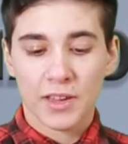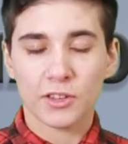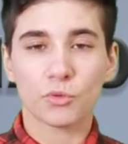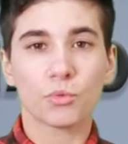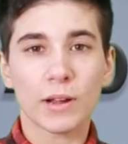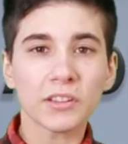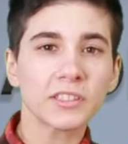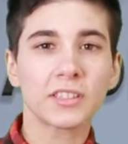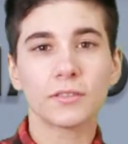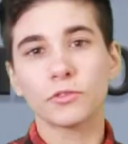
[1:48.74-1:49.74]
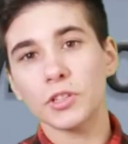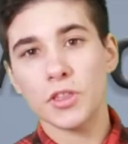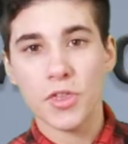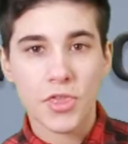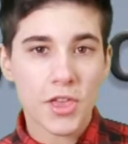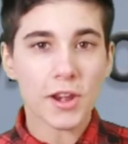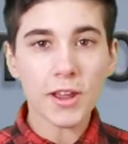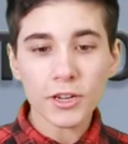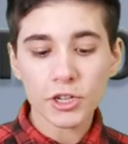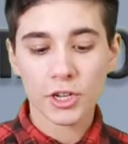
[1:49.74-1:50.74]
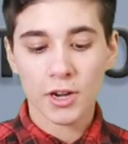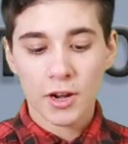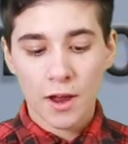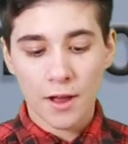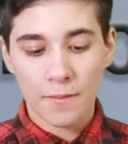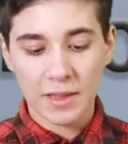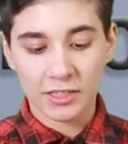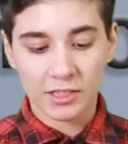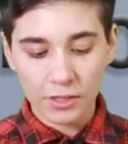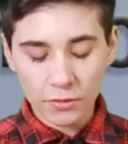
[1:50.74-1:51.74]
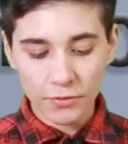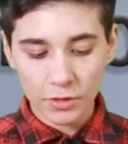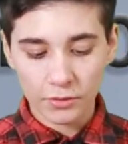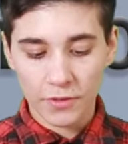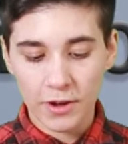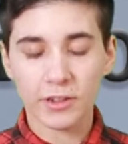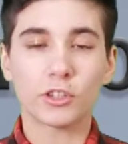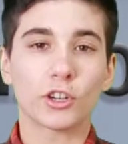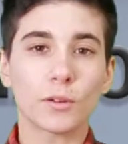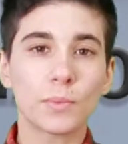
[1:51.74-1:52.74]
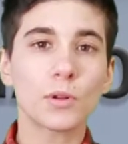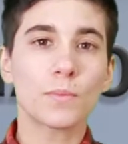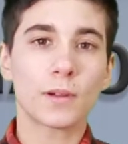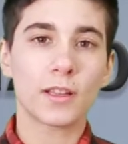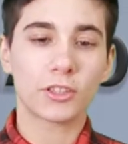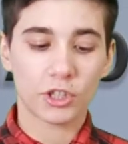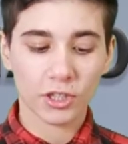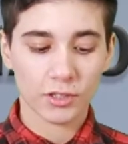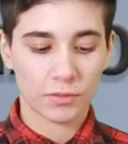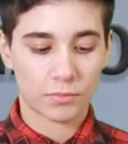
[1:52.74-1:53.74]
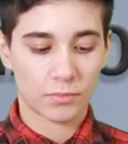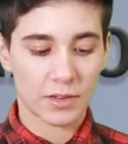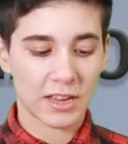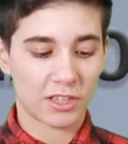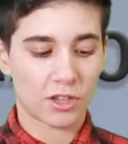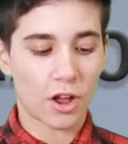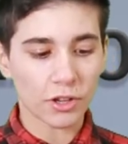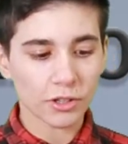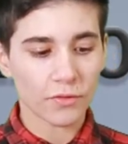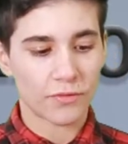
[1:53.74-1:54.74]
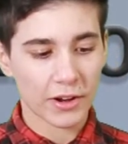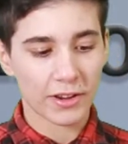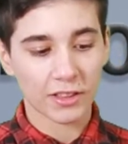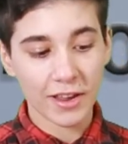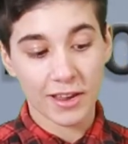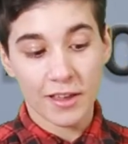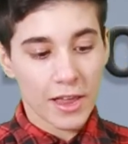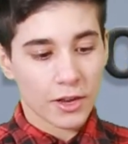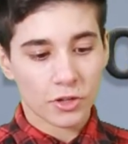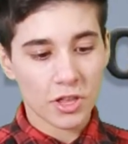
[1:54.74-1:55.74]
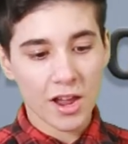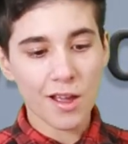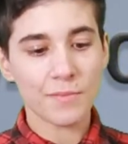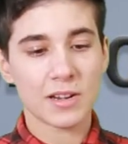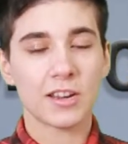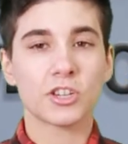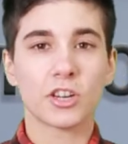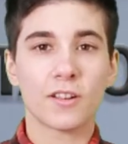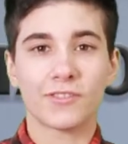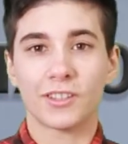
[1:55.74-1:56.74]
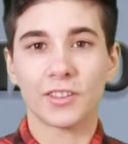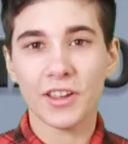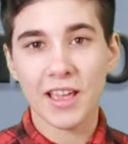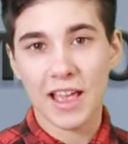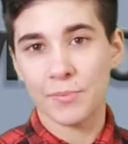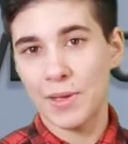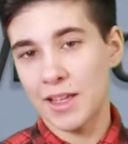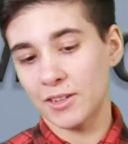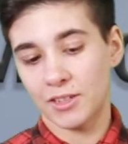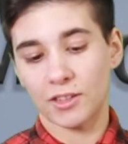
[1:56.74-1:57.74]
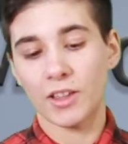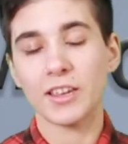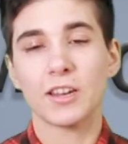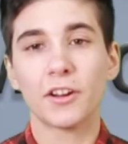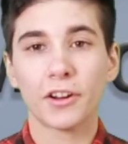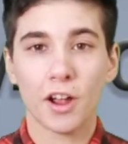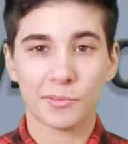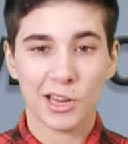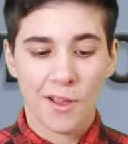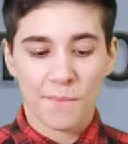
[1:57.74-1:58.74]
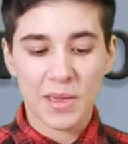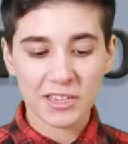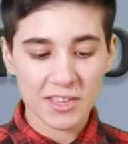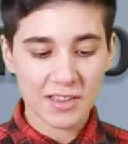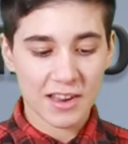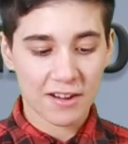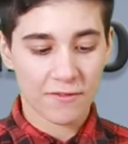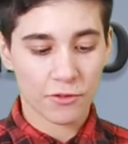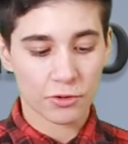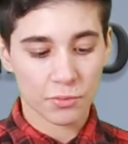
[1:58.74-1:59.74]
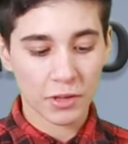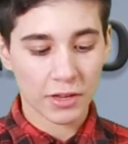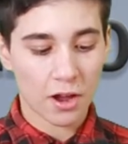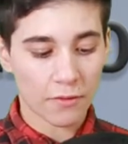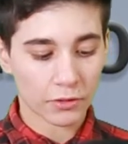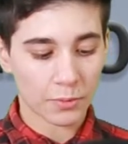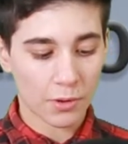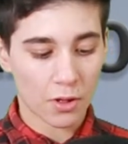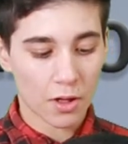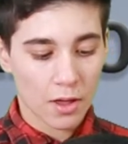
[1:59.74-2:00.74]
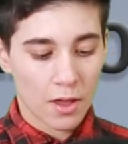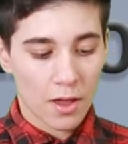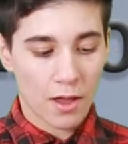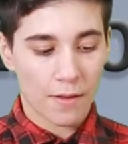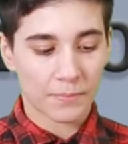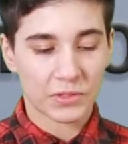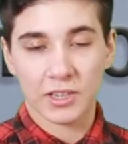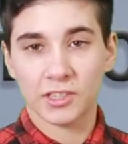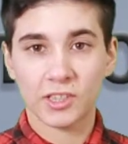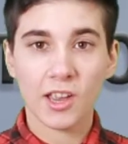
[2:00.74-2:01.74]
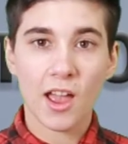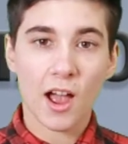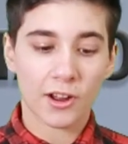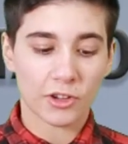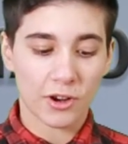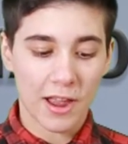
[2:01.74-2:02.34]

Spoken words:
is relatively thinnish. It still feels very durable, but it just is also very light. So the combination of the light headband and the light ear cups makes these headphones really comfortable to sit on your